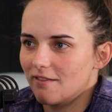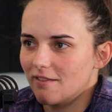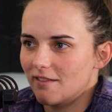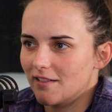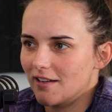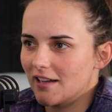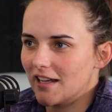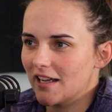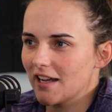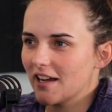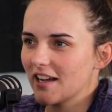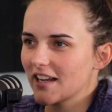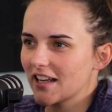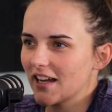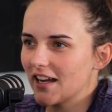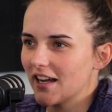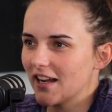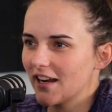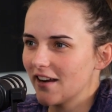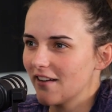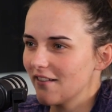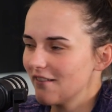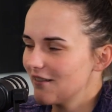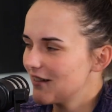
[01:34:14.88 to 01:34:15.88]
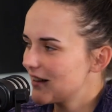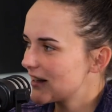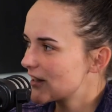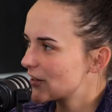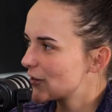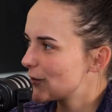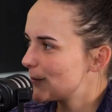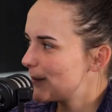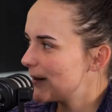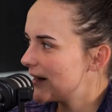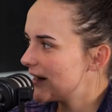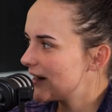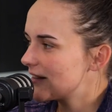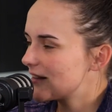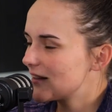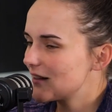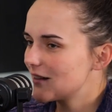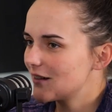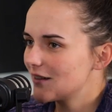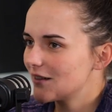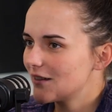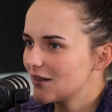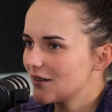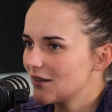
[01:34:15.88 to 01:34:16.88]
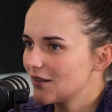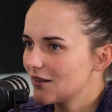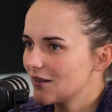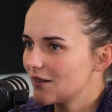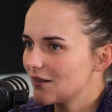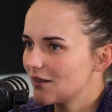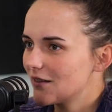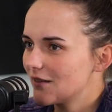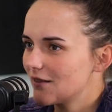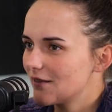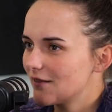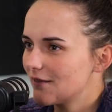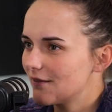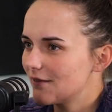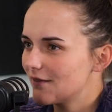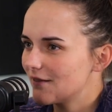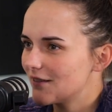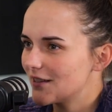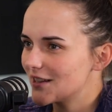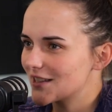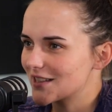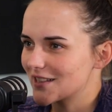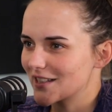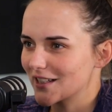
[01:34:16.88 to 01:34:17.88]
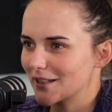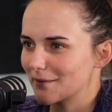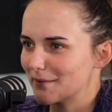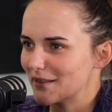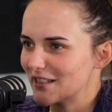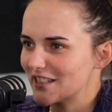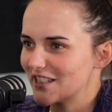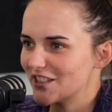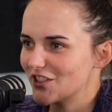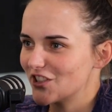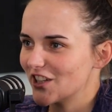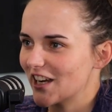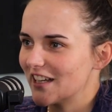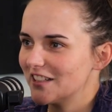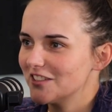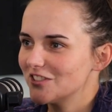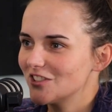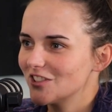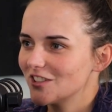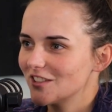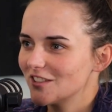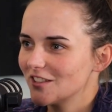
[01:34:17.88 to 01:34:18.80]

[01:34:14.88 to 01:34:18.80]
like I can't expect the stigma to change.